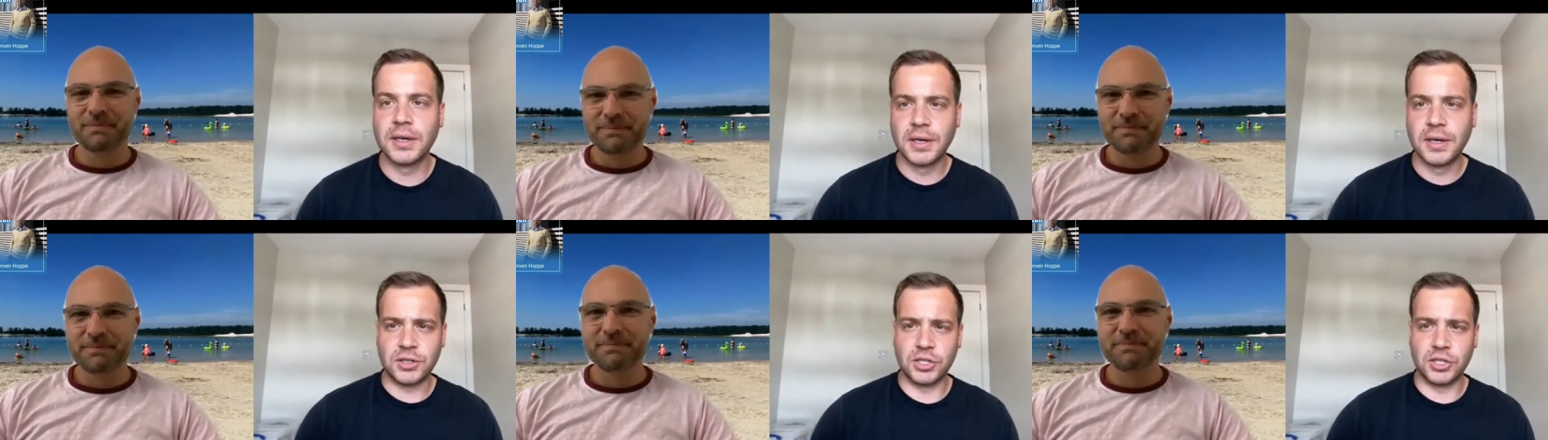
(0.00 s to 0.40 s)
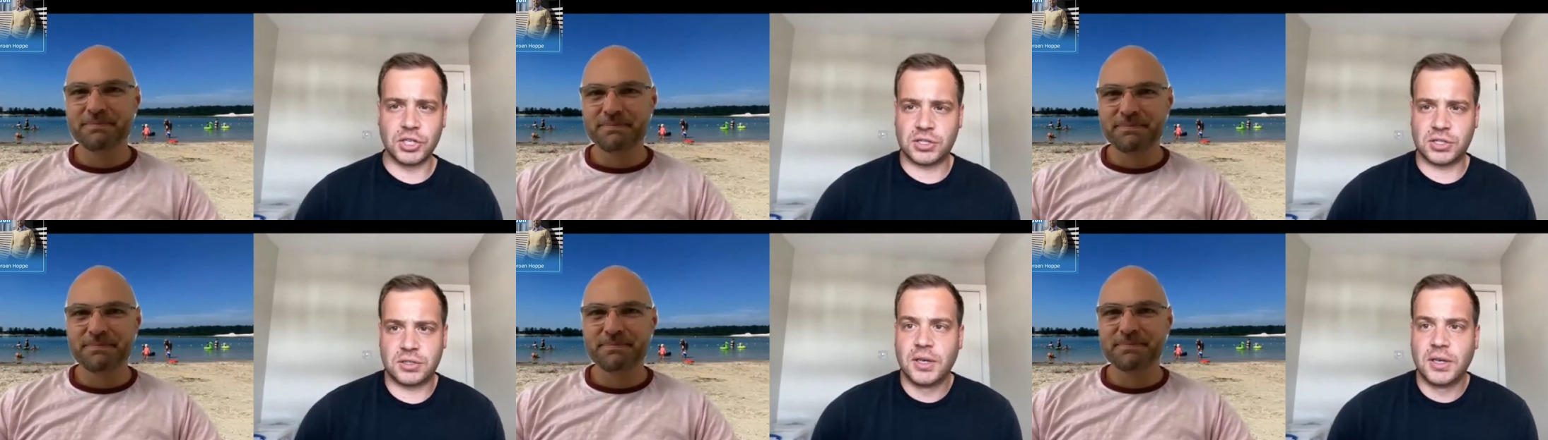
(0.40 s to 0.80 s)
Speaker 1: There's just
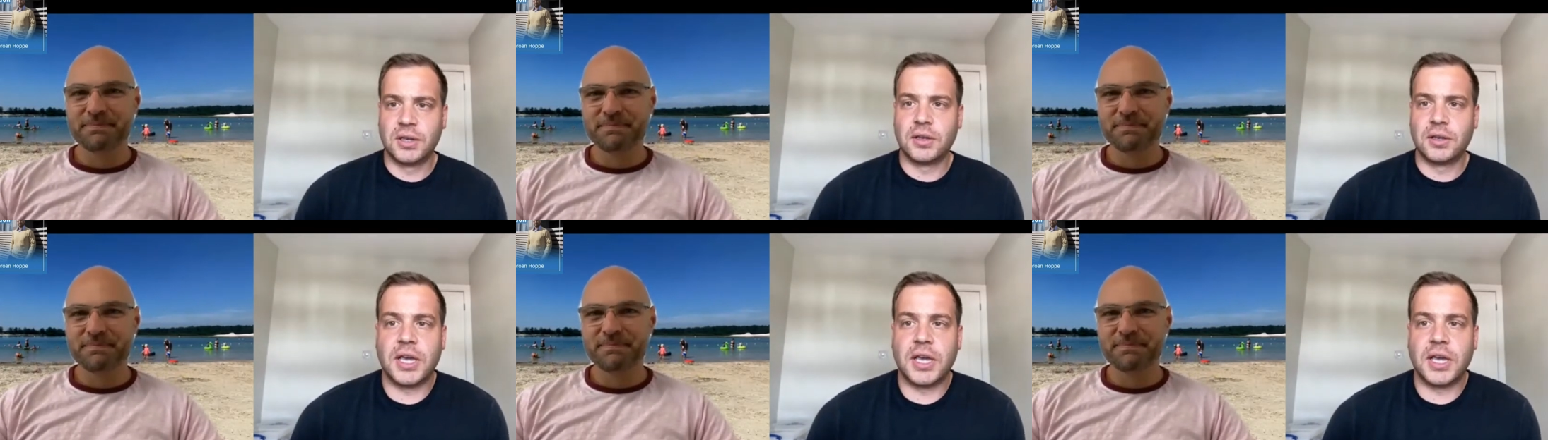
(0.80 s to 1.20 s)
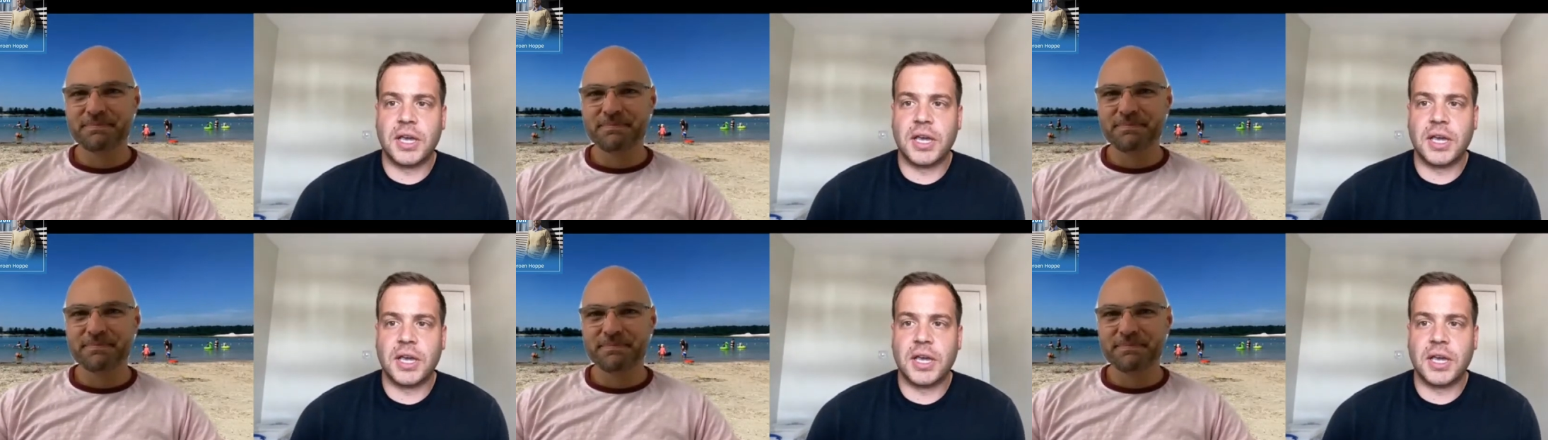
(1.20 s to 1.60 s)
it
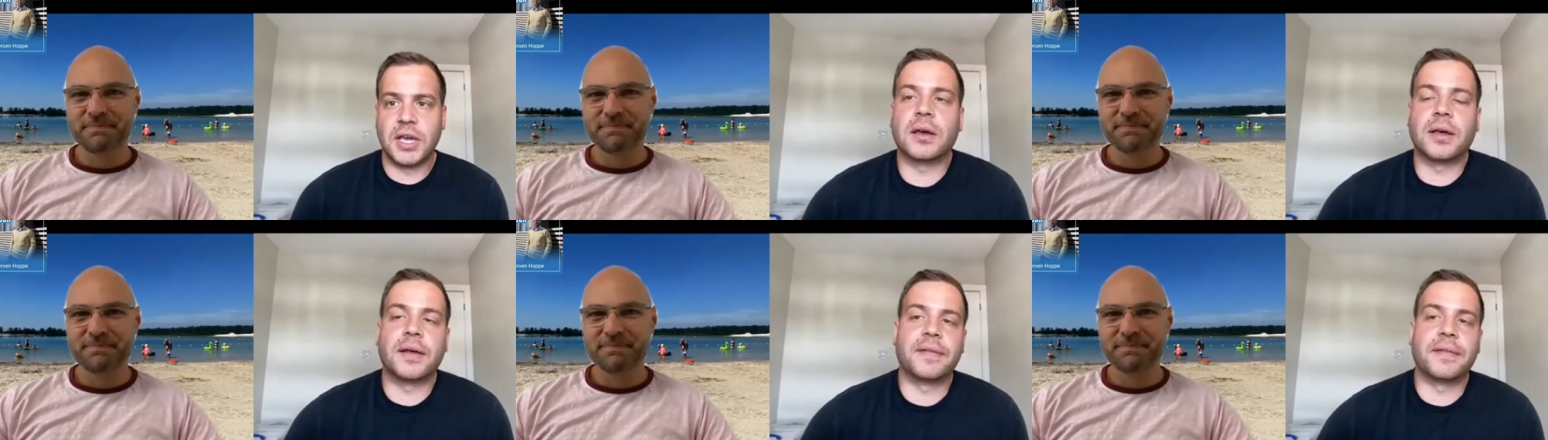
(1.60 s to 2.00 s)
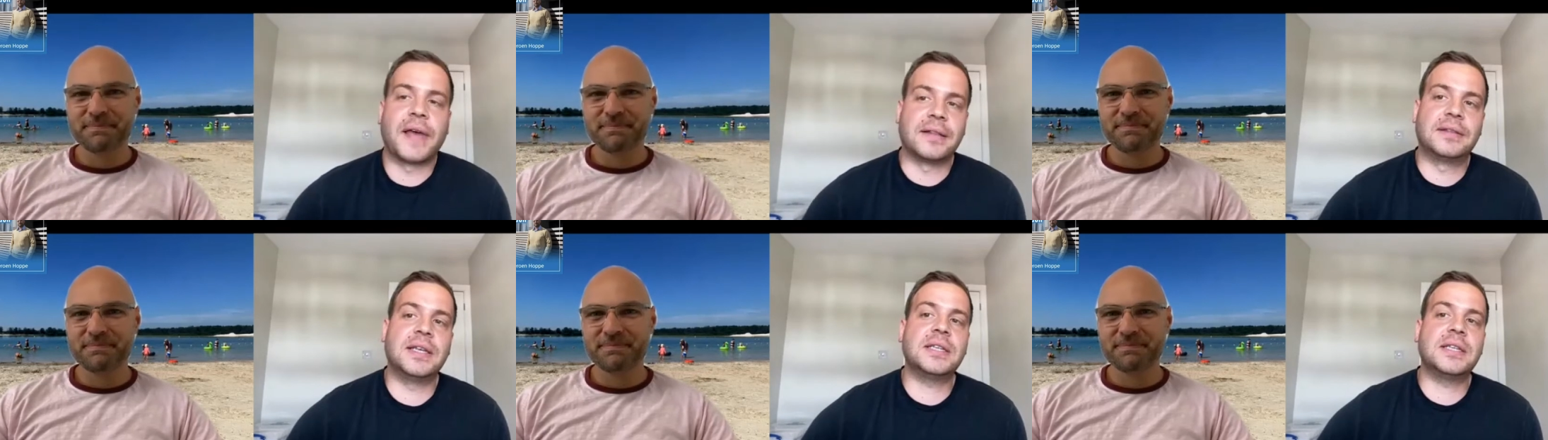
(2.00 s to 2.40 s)
being that
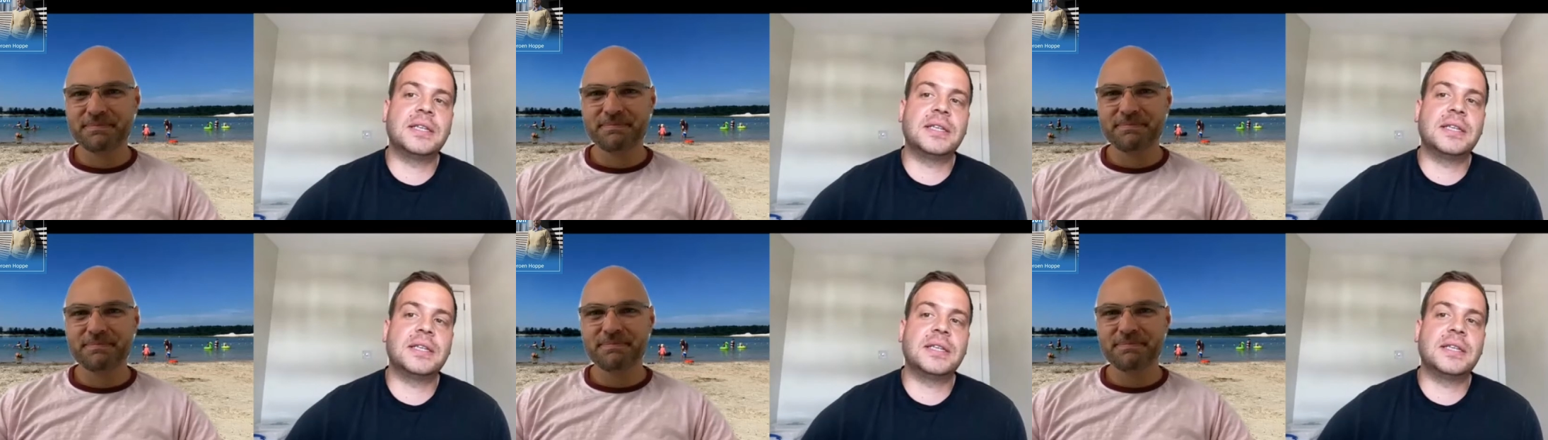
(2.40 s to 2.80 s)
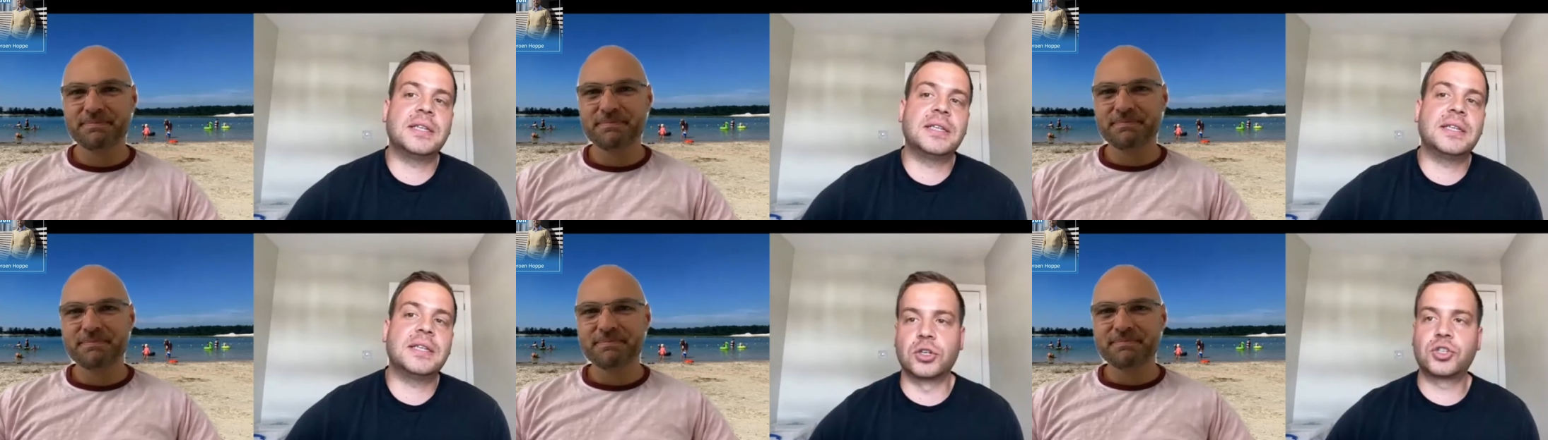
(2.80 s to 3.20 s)
distance that you've got
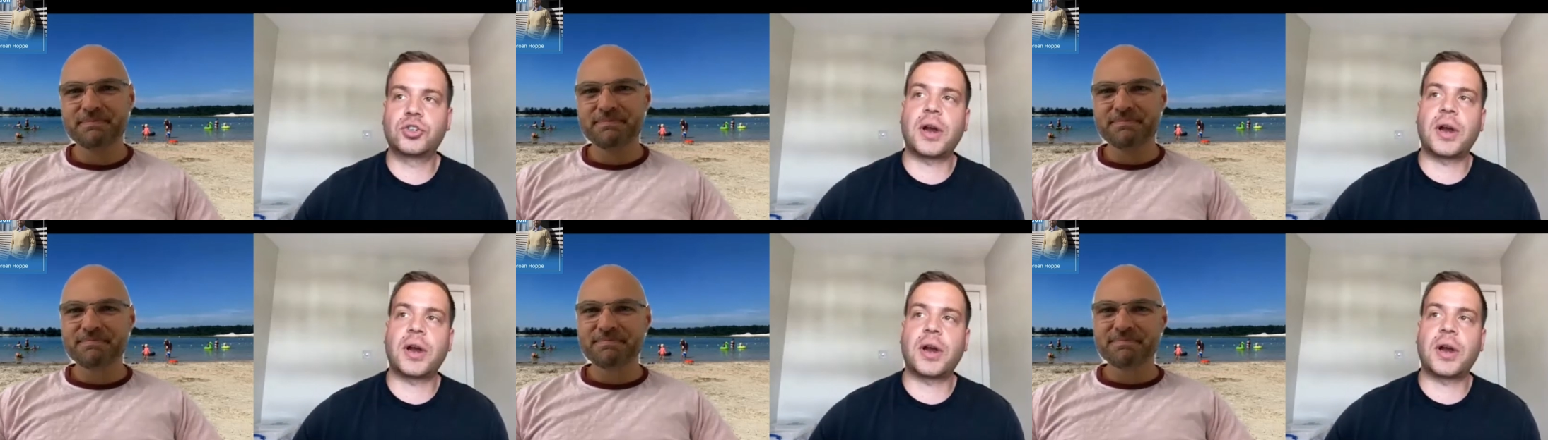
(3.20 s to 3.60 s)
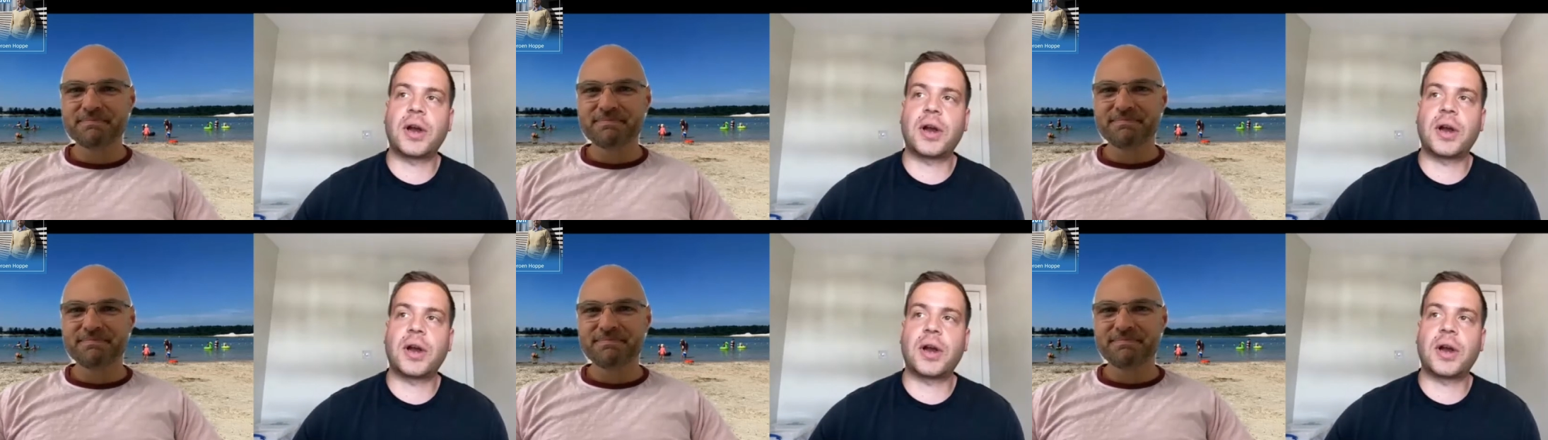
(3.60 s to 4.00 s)
to travel
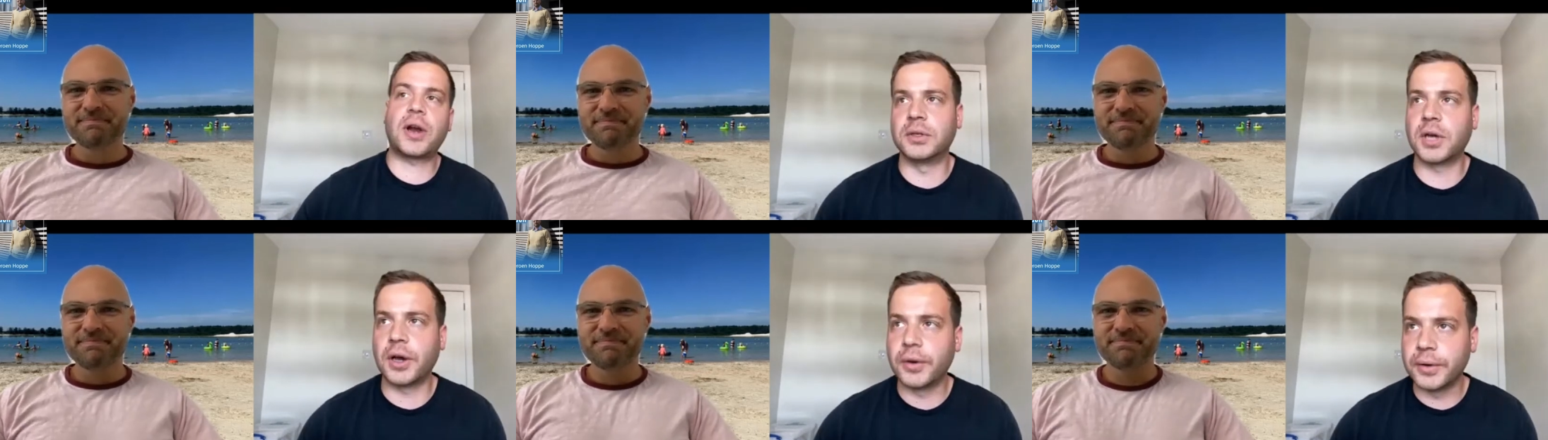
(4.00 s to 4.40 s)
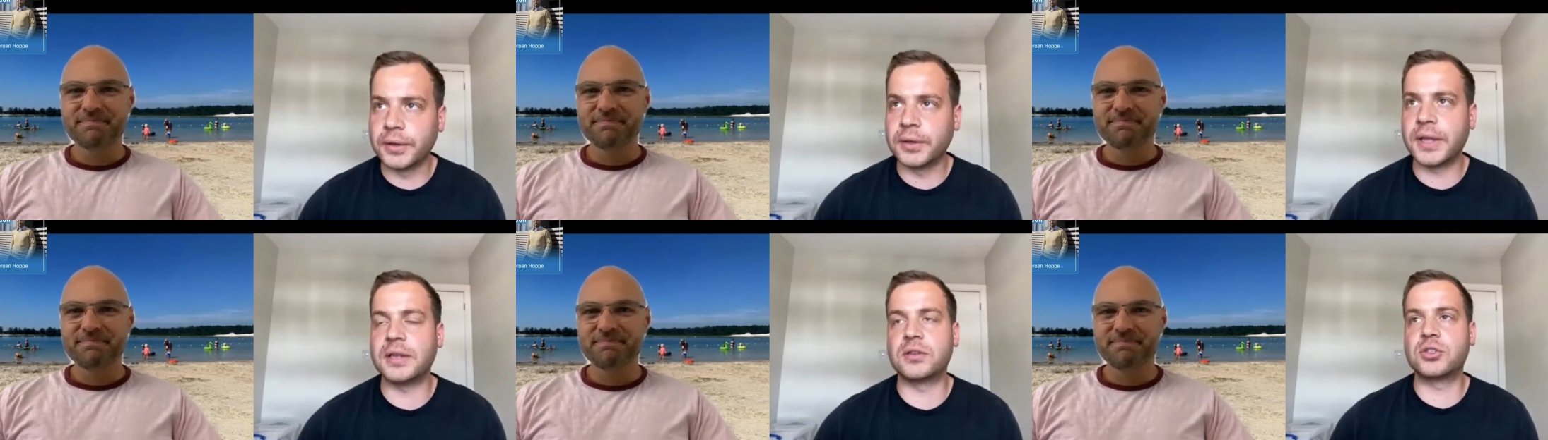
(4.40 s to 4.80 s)
to and go and
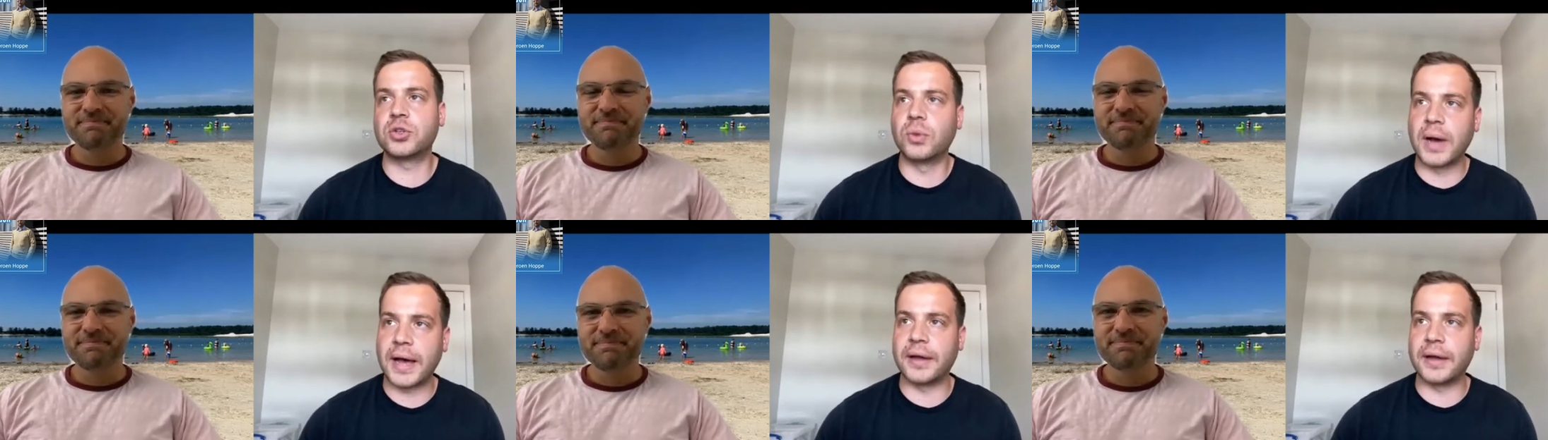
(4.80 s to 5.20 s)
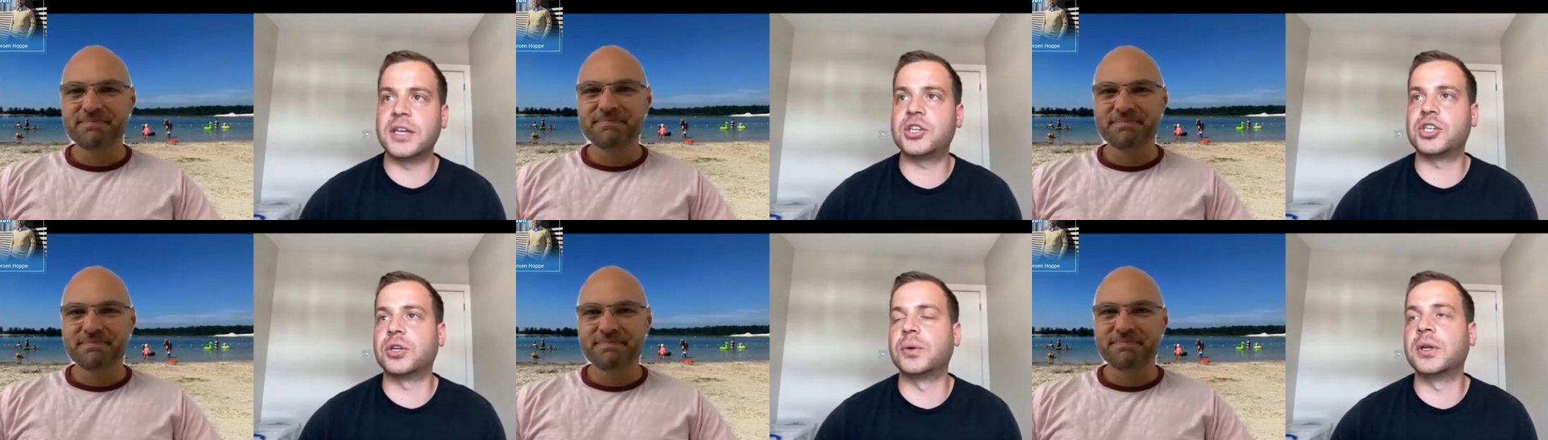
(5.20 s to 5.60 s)
then sort out an
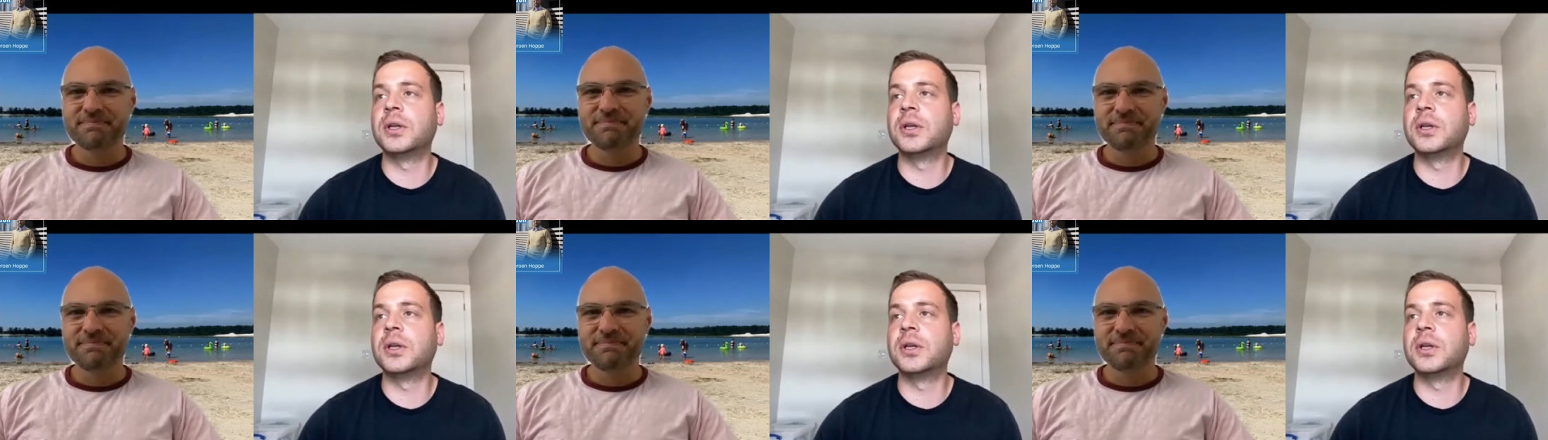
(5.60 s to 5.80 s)
issue. And